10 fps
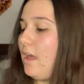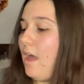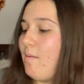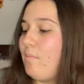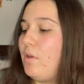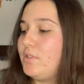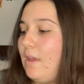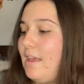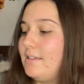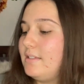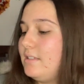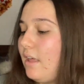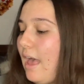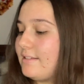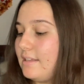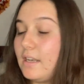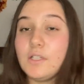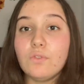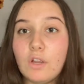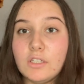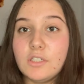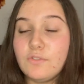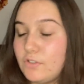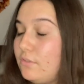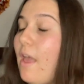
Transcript: um, but also has still has that nice fresh,